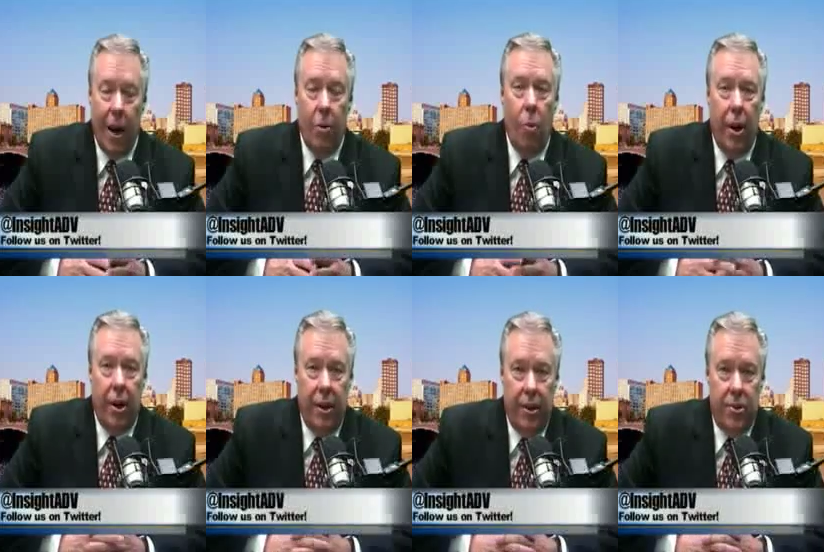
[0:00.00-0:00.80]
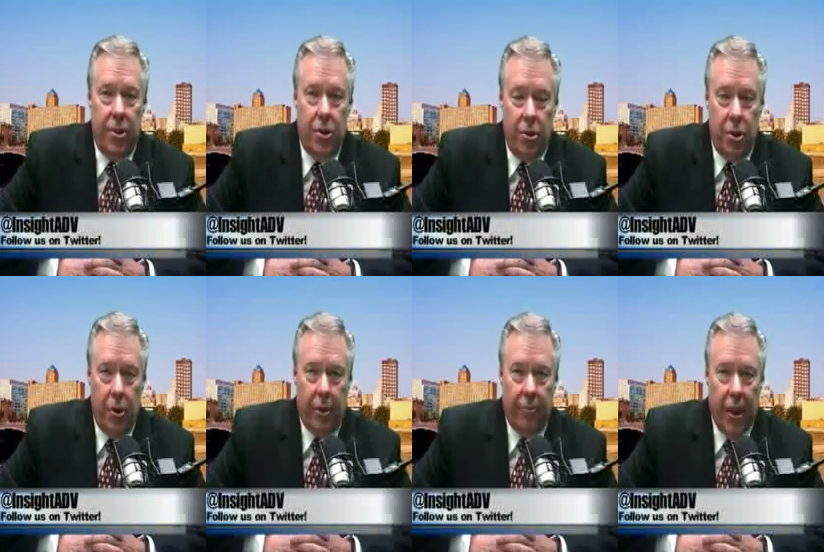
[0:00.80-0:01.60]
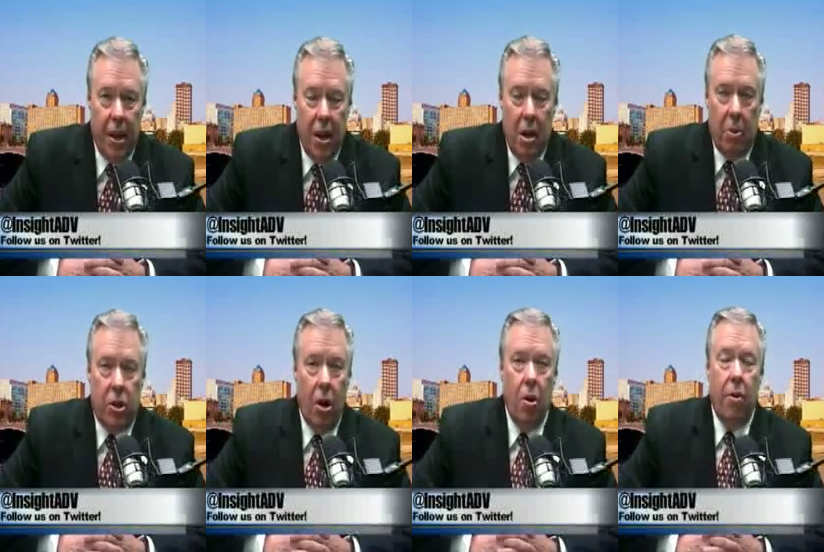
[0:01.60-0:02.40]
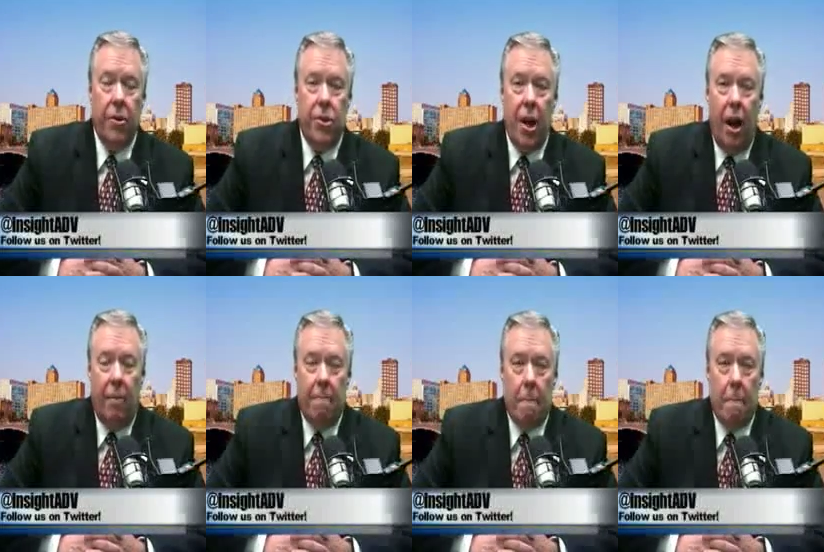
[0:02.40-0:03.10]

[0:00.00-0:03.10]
and what it is that you're doing. But don't oversell.